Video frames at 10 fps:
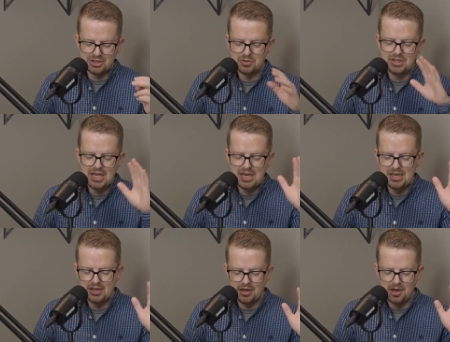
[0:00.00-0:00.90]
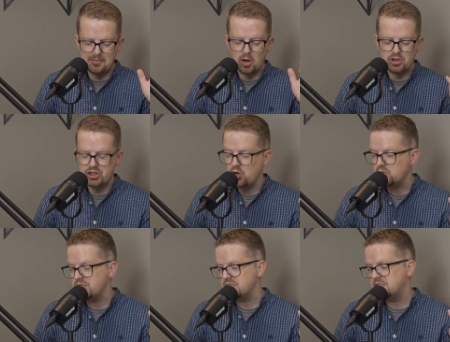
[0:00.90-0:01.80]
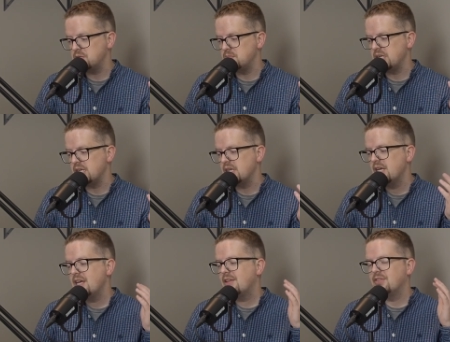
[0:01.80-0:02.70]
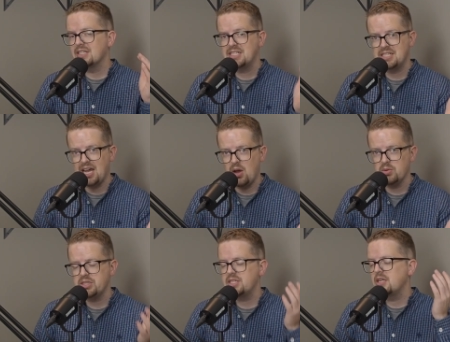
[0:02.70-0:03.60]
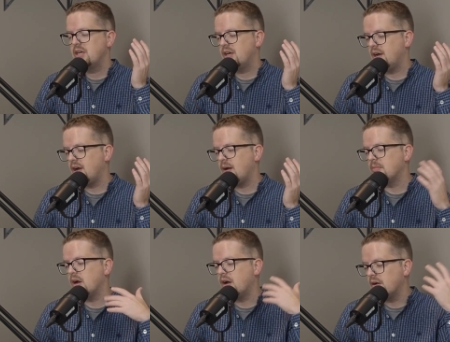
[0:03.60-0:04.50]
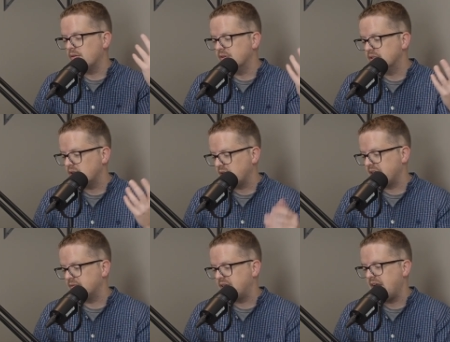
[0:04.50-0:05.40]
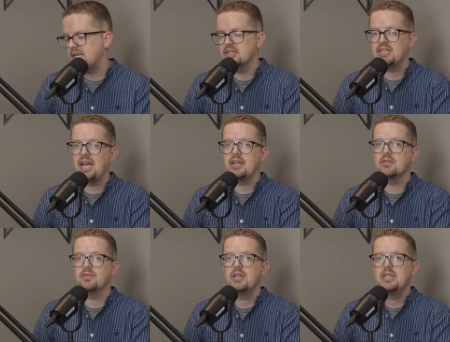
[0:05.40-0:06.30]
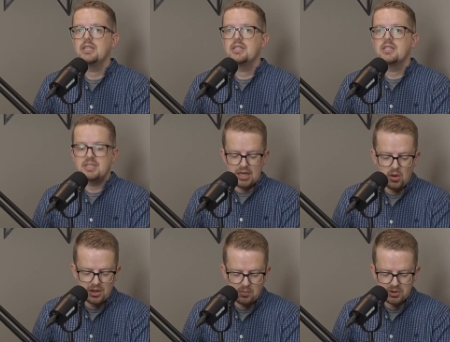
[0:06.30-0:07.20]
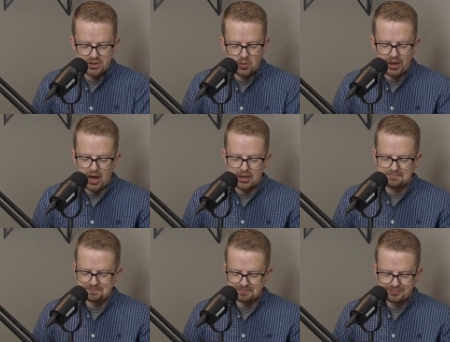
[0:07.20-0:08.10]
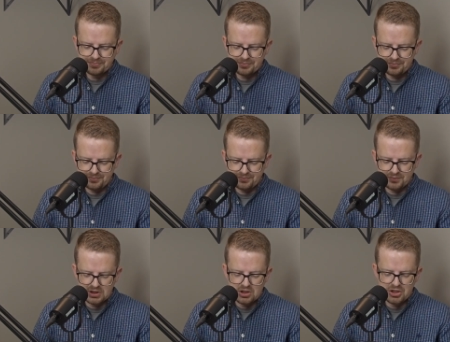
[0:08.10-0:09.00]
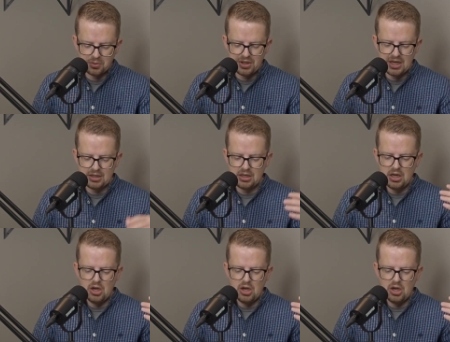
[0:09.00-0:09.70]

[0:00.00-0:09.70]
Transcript: they are chosen to be the scouts of the land of Canaan to kind of tell them what's going on. So then,